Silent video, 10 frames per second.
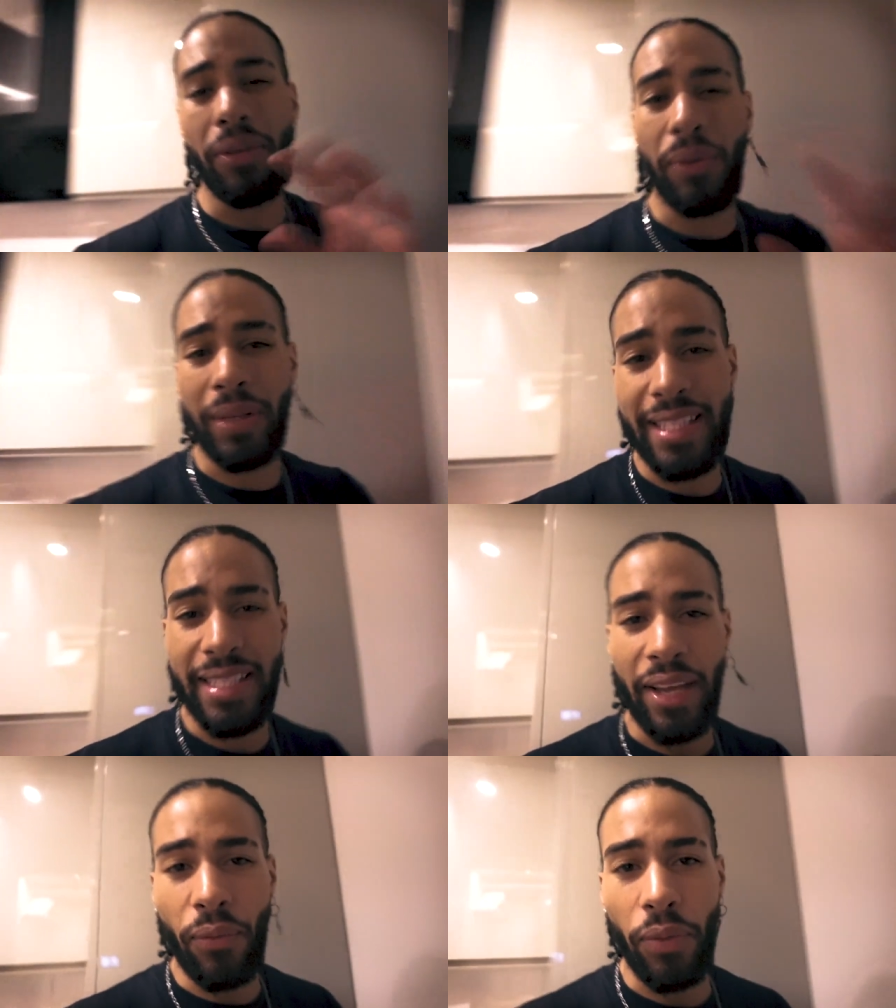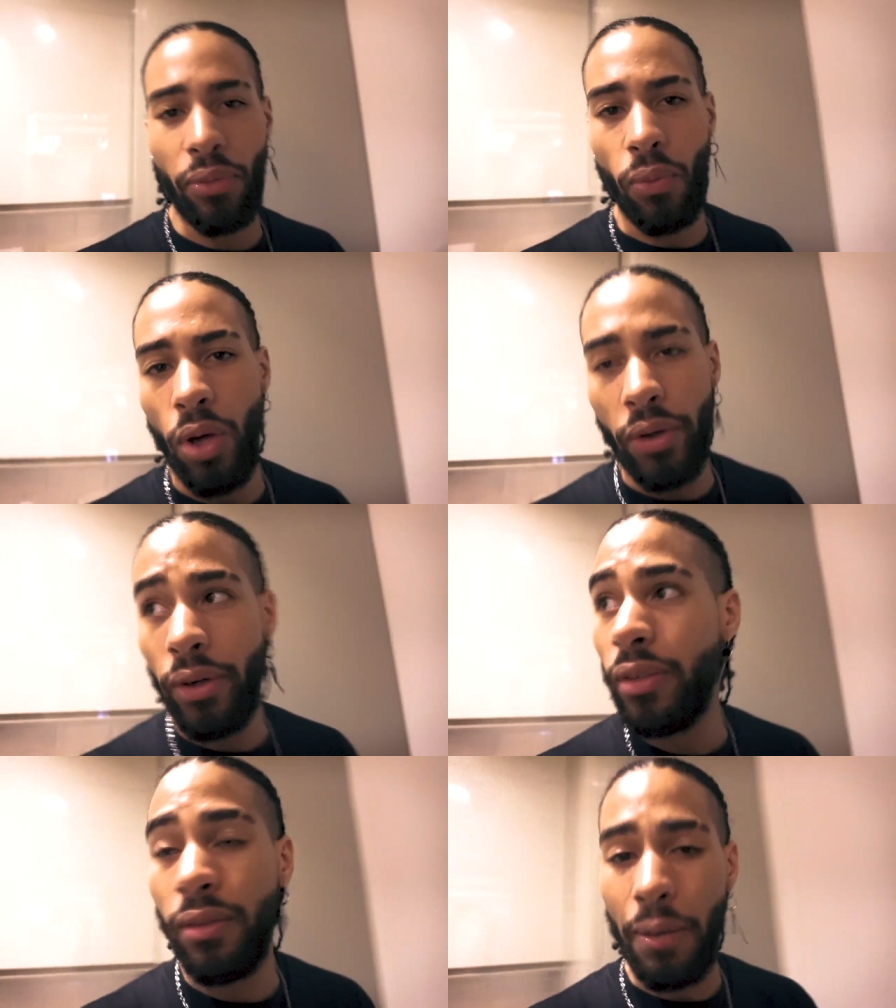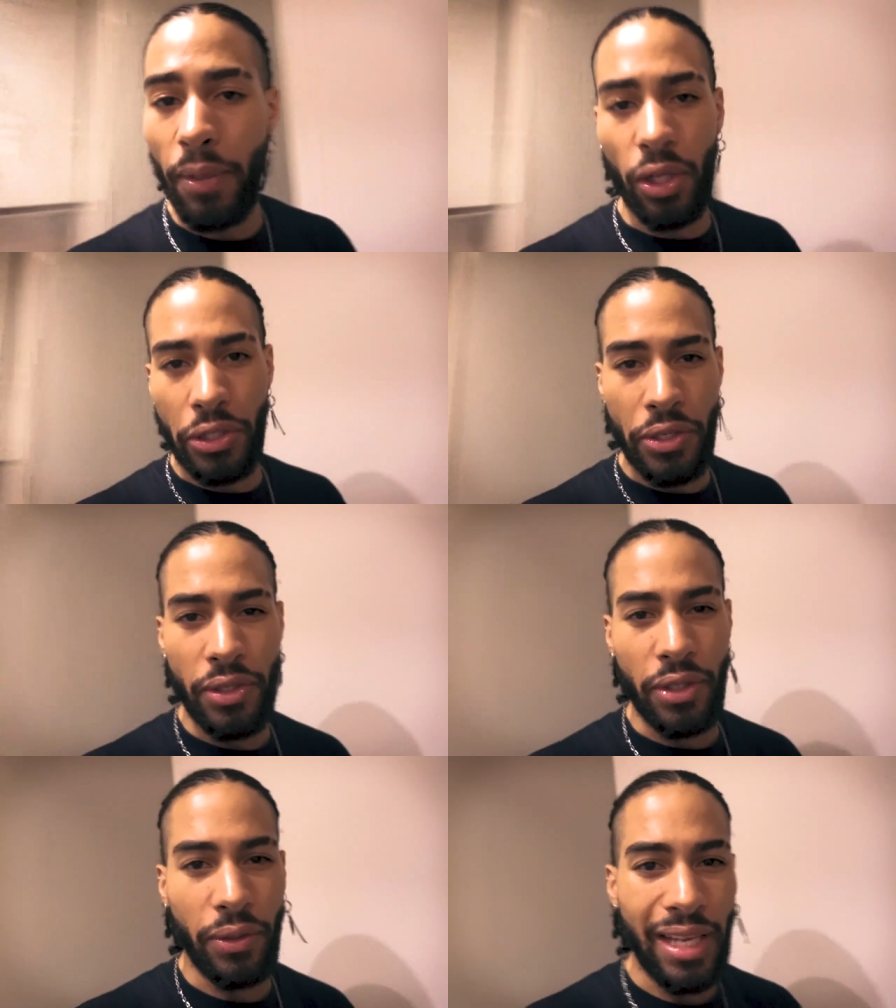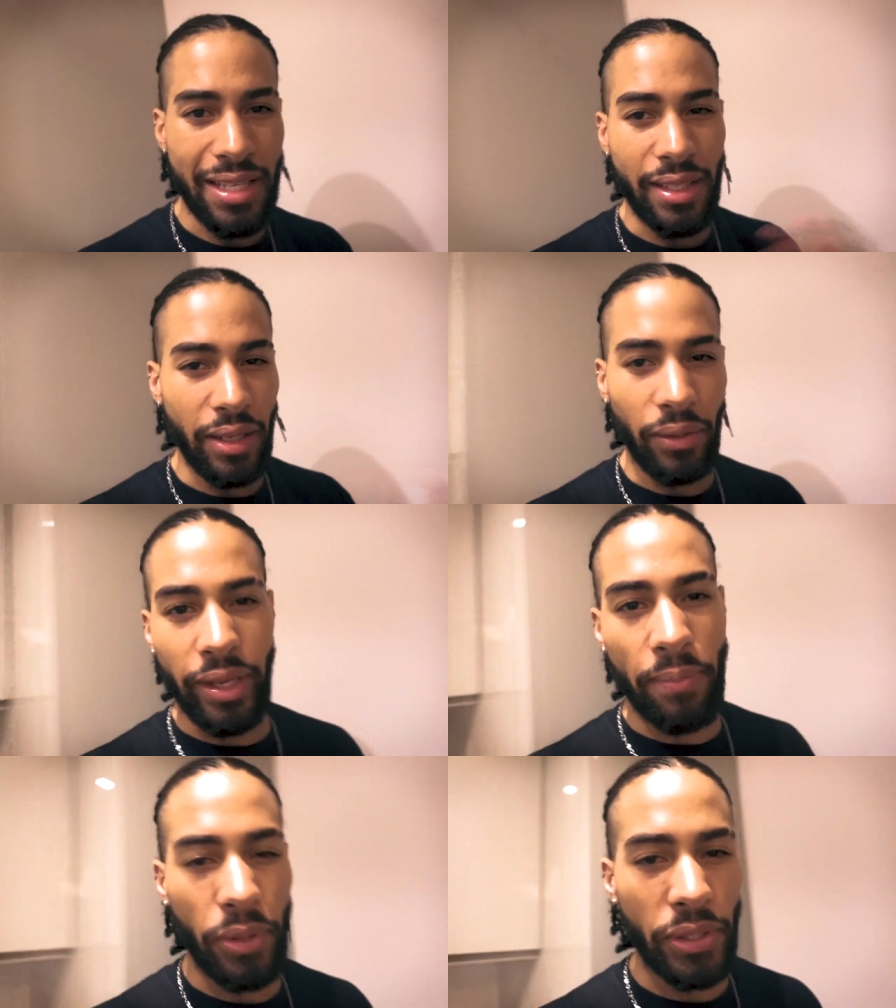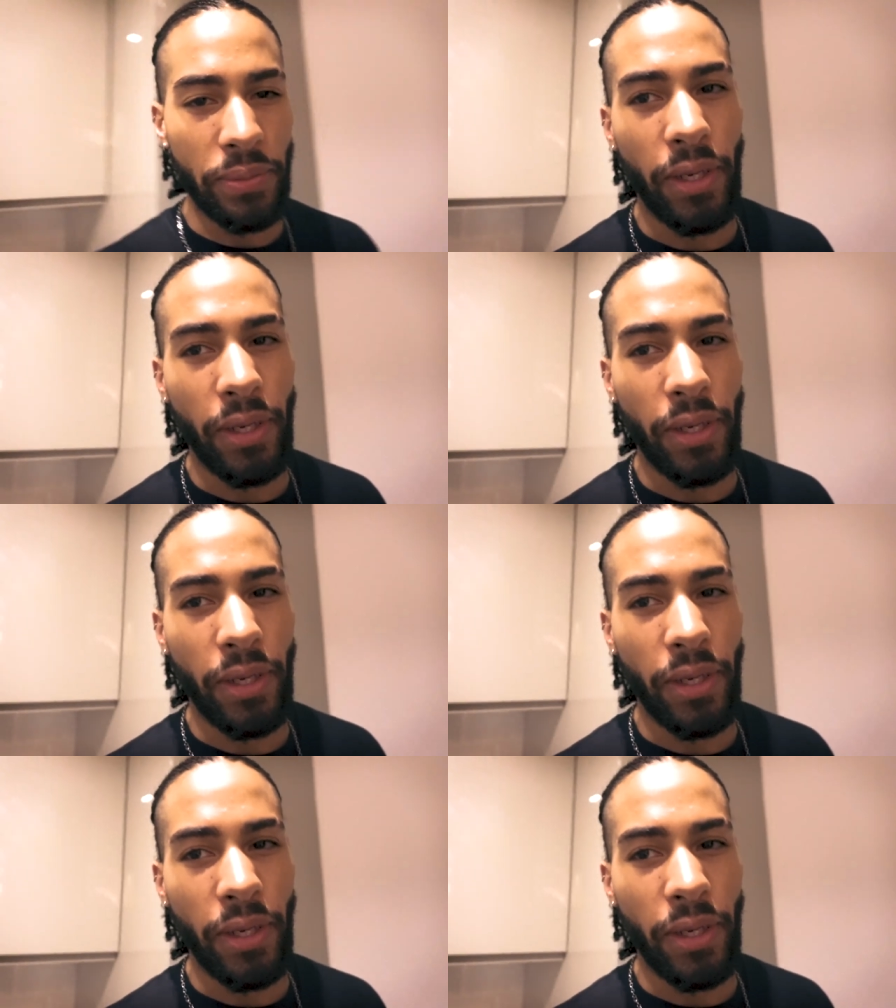I don't get sick with the water, I'm all good. You know, that's the only important